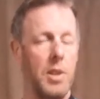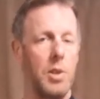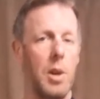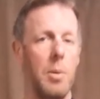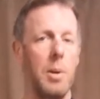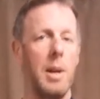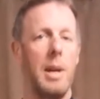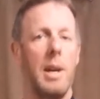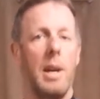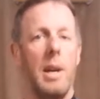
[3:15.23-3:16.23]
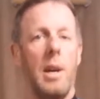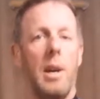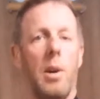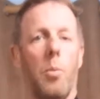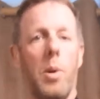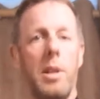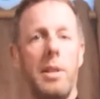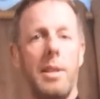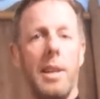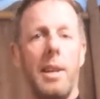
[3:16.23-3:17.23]
So when you
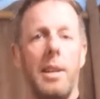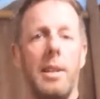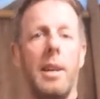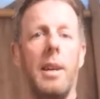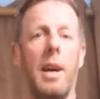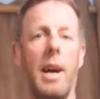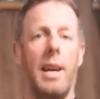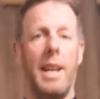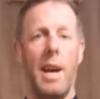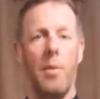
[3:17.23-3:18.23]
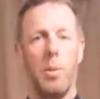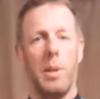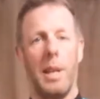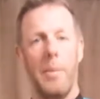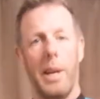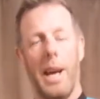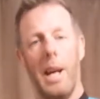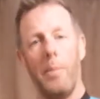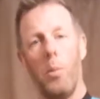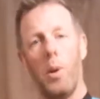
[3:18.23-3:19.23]
design an aerodynamic
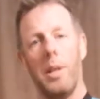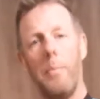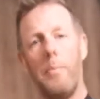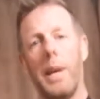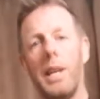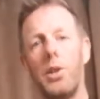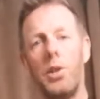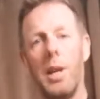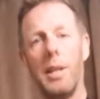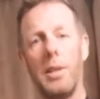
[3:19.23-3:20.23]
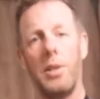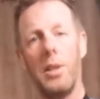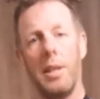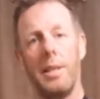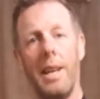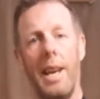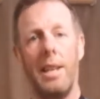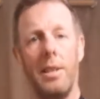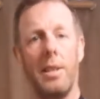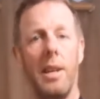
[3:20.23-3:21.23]
helmet, one of the biggest challenges
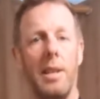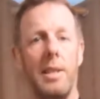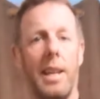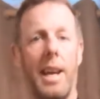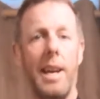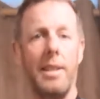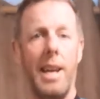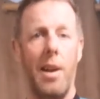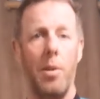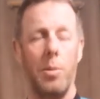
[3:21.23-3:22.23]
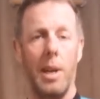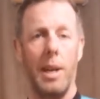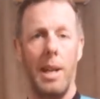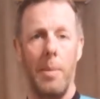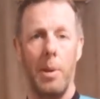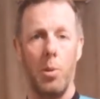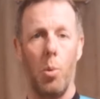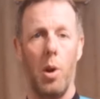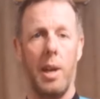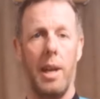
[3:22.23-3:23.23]
is to get the aerodynamics
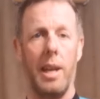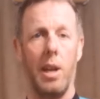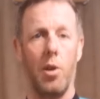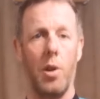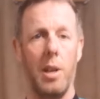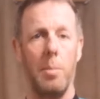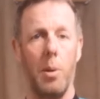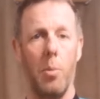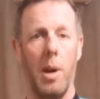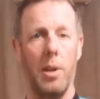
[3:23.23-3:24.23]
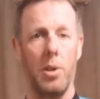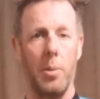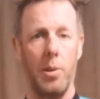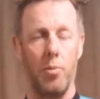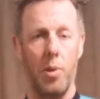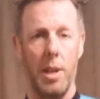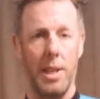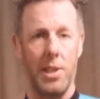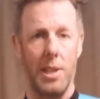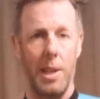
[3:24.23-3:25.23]
working incredibly well so it's
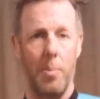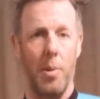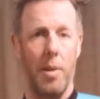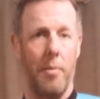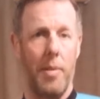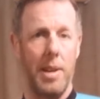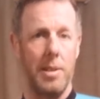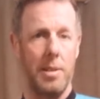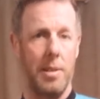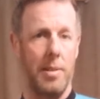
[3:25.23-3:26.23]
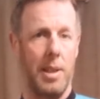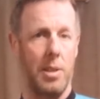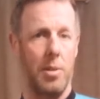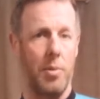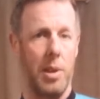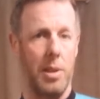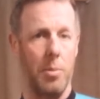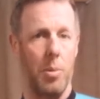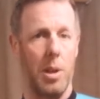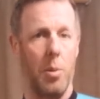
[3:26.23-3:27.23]
really slippery and fast that's the
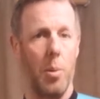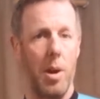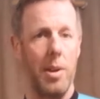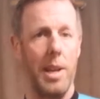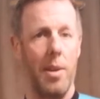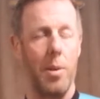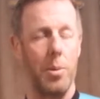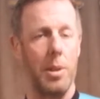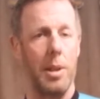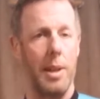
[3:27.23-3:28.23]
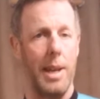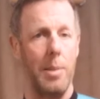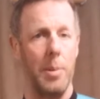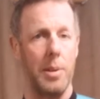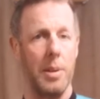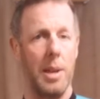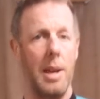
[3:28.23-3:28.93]
reason why you wear an aero style helmet.